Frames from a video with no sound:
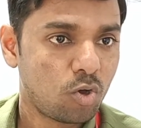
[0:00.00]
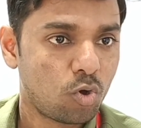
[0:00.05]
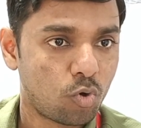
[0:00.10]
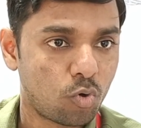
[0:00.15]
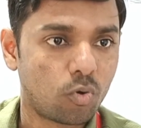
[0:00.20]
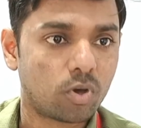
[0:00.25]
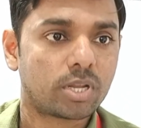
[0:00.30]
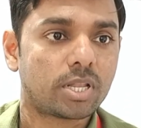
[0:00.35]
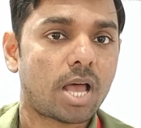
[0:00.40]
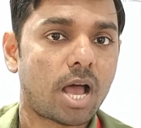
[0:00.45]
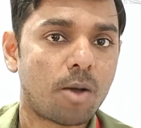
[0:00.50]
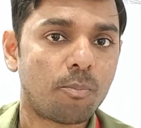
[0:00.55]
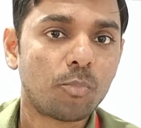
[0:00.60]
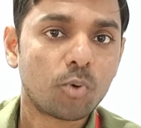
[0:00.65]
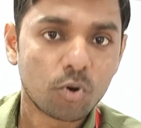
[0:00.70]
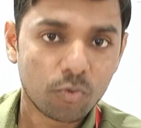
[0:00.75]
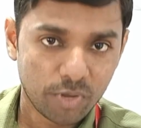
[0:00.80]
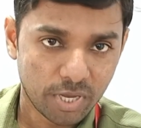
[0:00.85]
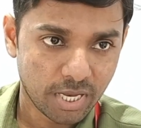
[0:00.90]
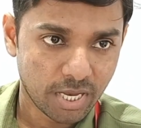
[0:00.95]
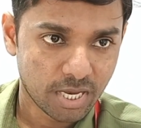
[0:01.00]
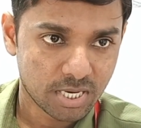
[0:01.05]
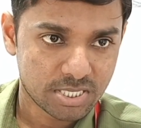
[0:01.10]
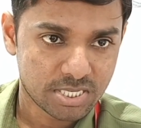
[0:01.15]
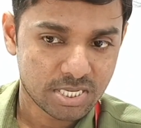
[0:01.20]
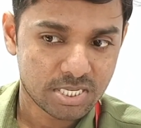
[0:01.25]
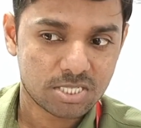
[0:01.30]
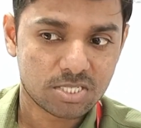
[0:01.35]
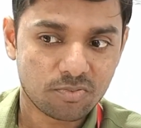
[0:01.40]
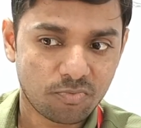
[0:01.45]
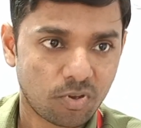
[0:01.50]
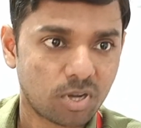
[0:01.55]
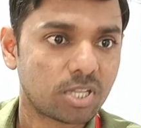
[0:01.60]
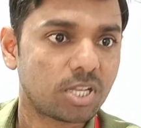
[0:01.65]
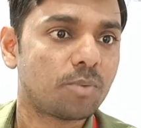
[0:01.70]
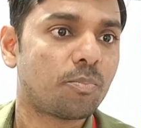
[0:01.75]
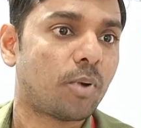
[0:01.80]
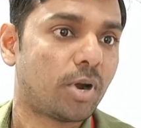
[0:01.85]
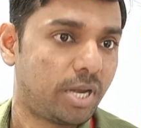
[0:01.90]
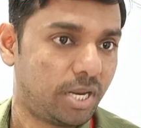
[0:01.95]
who are the approving agents for
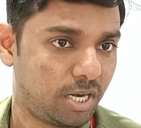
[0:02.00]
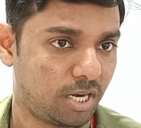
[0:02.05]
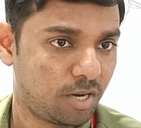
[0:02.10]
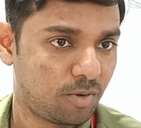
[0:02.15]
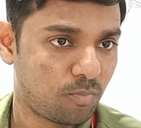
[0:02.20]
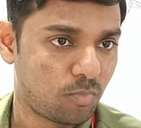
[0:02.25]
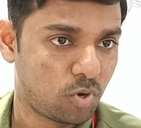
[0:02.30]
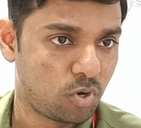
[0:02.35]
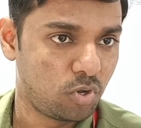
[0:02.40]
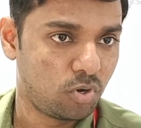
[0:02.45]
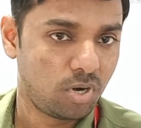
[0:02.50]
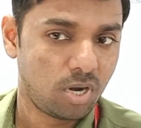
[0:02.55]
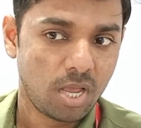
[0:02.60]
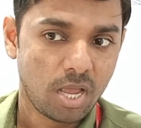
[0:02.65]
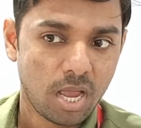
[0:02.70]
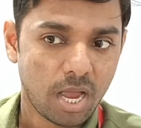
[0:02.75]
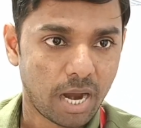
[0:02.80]
that particular module.